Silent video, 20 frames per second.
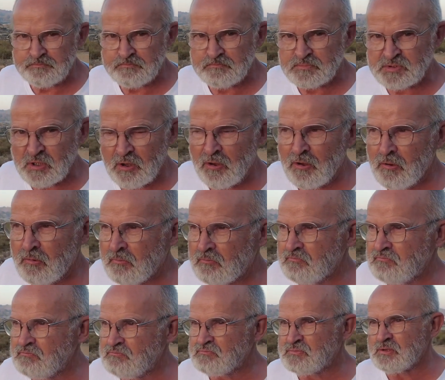so
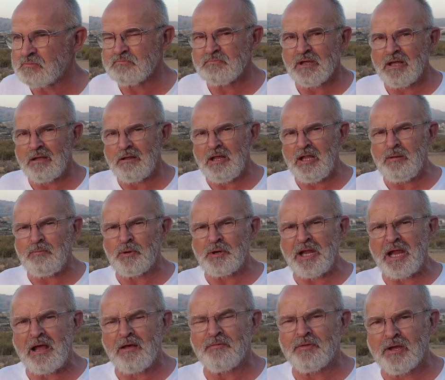anybody
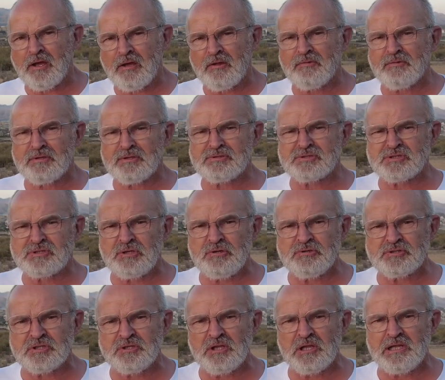out there that's
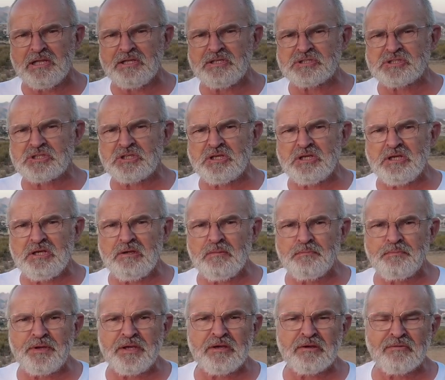using the Litchi
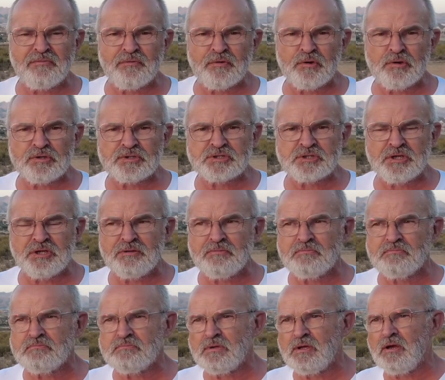beta
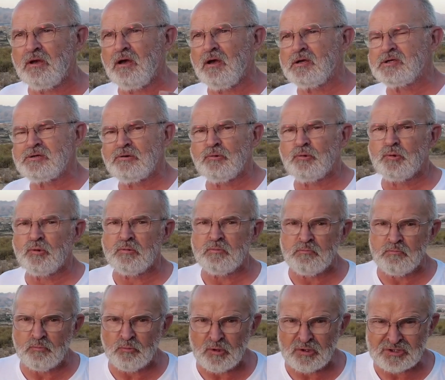version, or
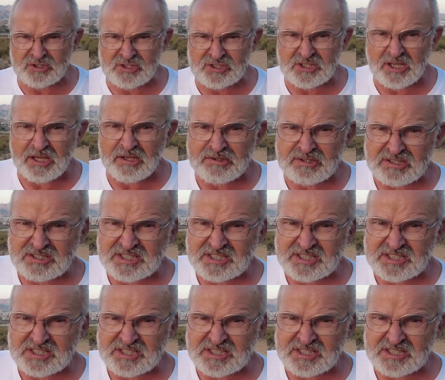what should I say is a